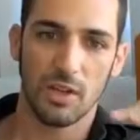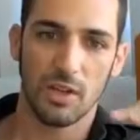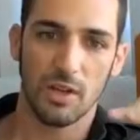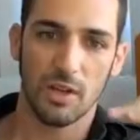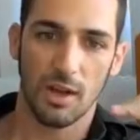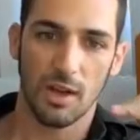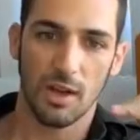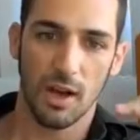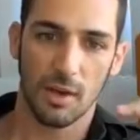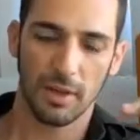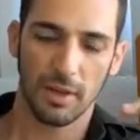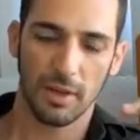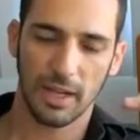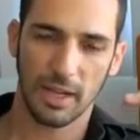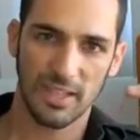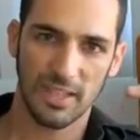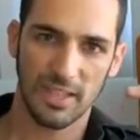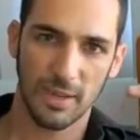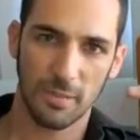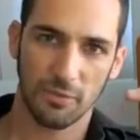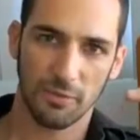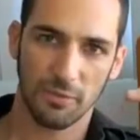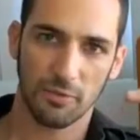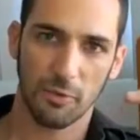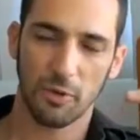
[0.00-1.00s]
Like I
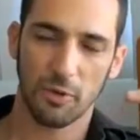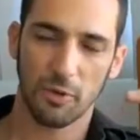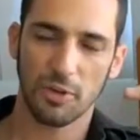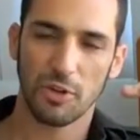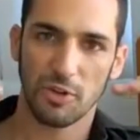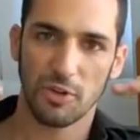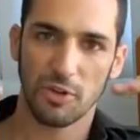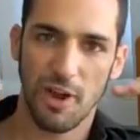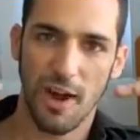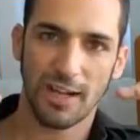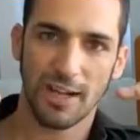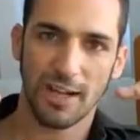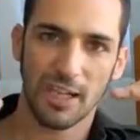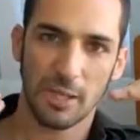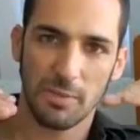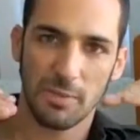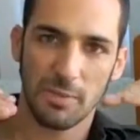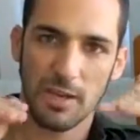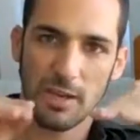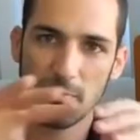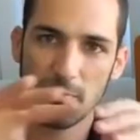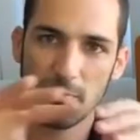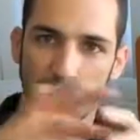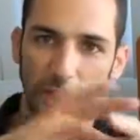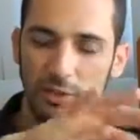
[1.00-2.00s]
said before, you're not going to
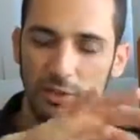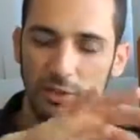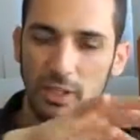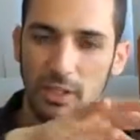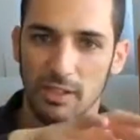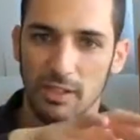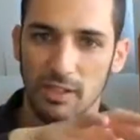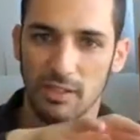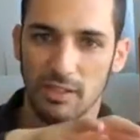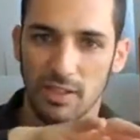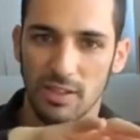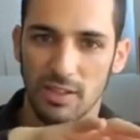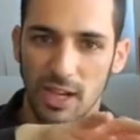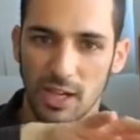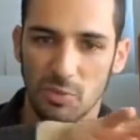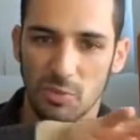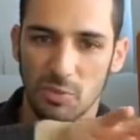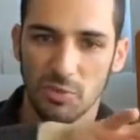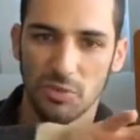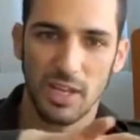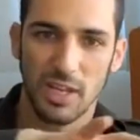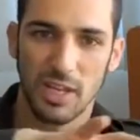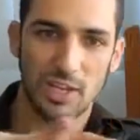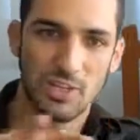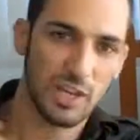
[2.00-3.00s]
be building the
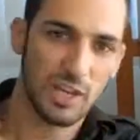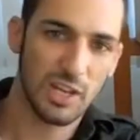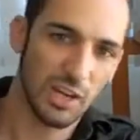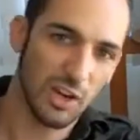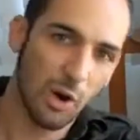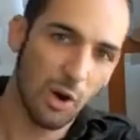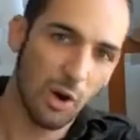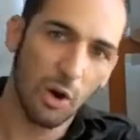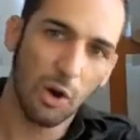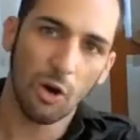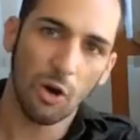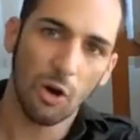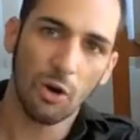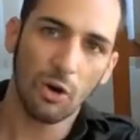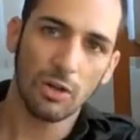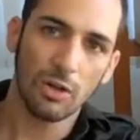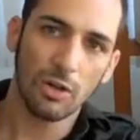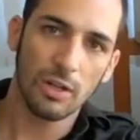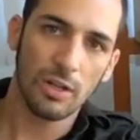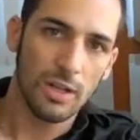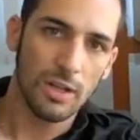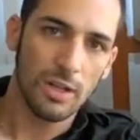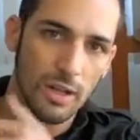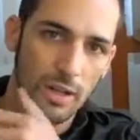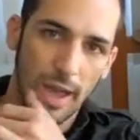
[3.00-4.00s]
sexual stage at
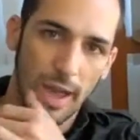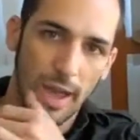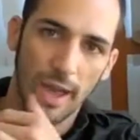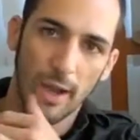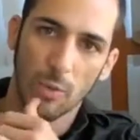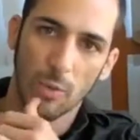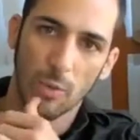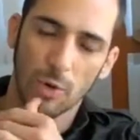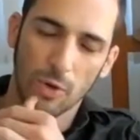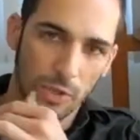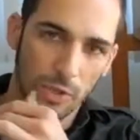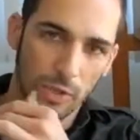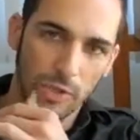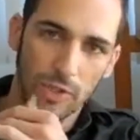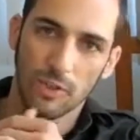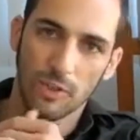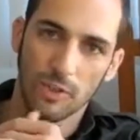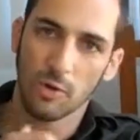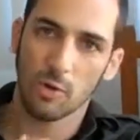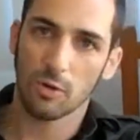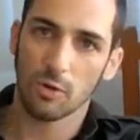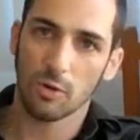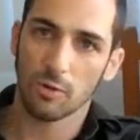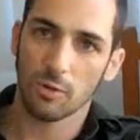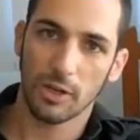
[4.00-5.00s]
all at work,
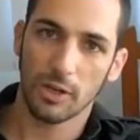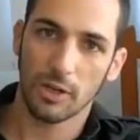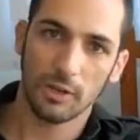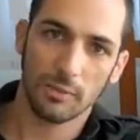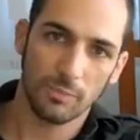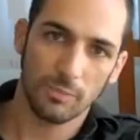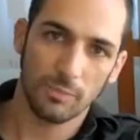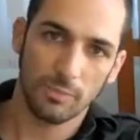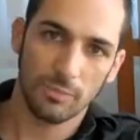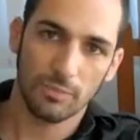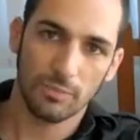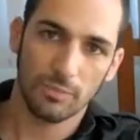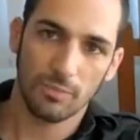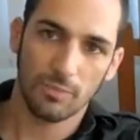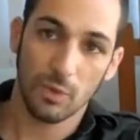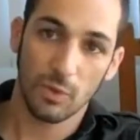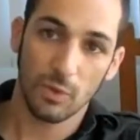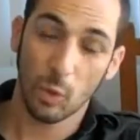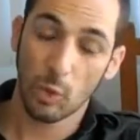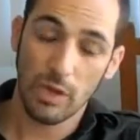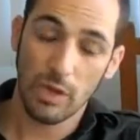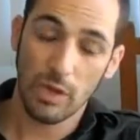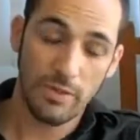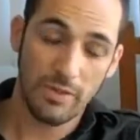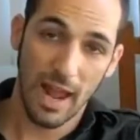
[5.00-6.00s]

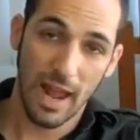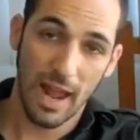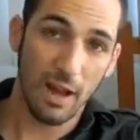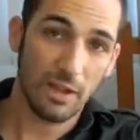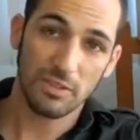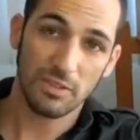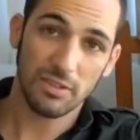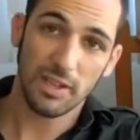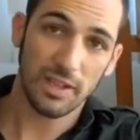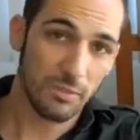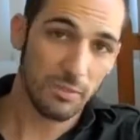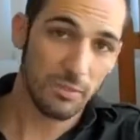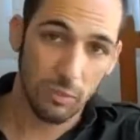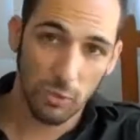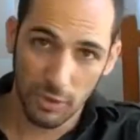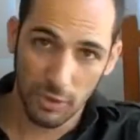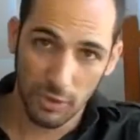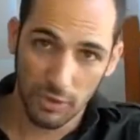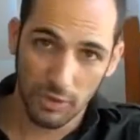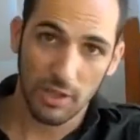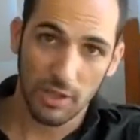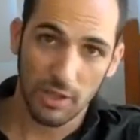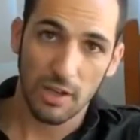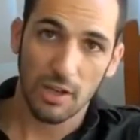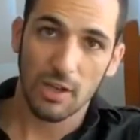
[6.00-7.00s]
or even outside of
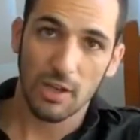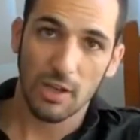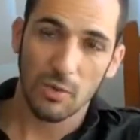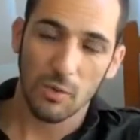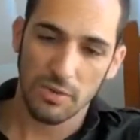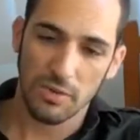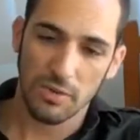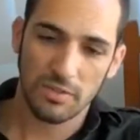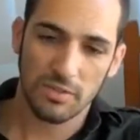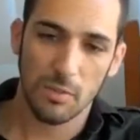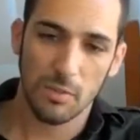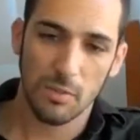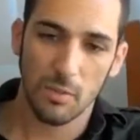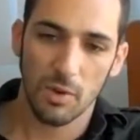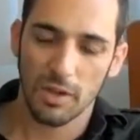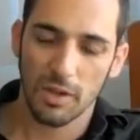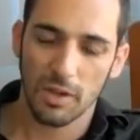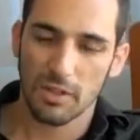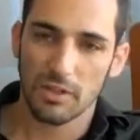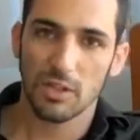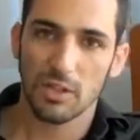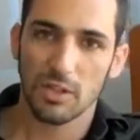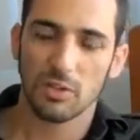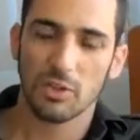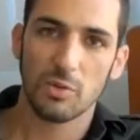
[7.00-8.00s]
work with someone
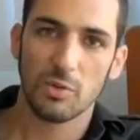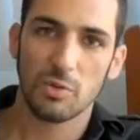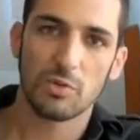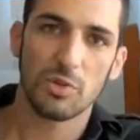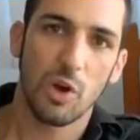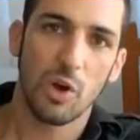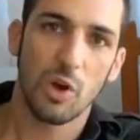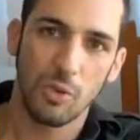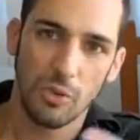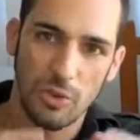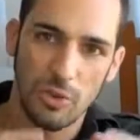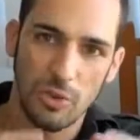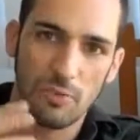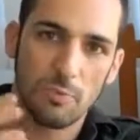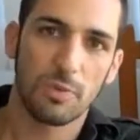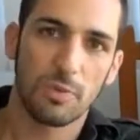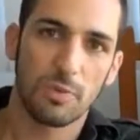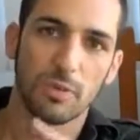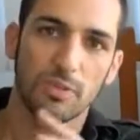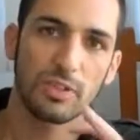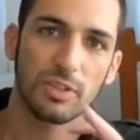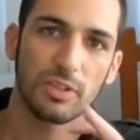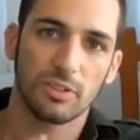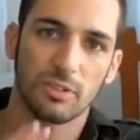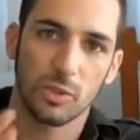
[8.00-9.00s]
until you know that you've
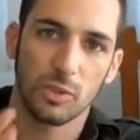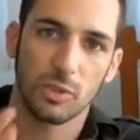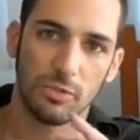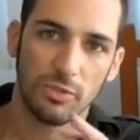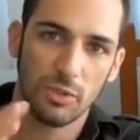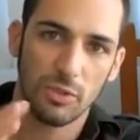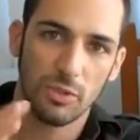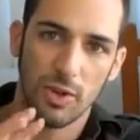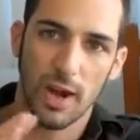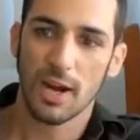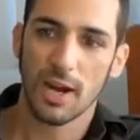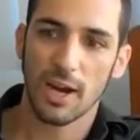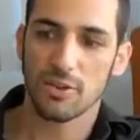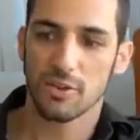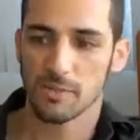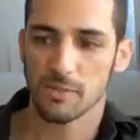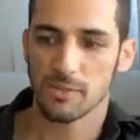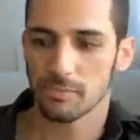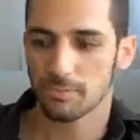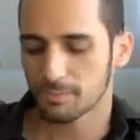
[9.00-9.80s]
built this sort of attraction.